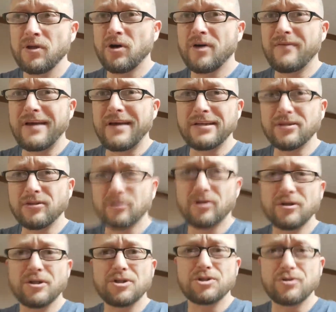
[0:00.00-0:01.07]
I've had to
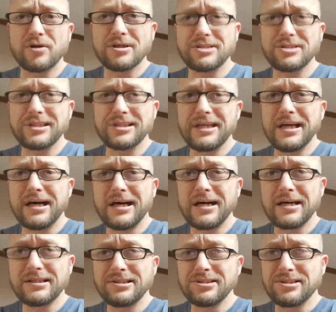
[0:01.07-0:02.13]
learn to trust in
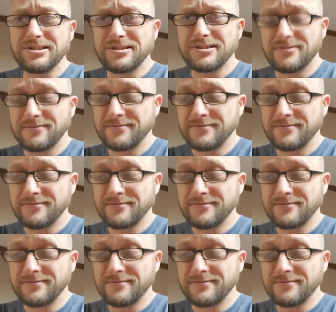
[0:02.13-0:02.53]
God just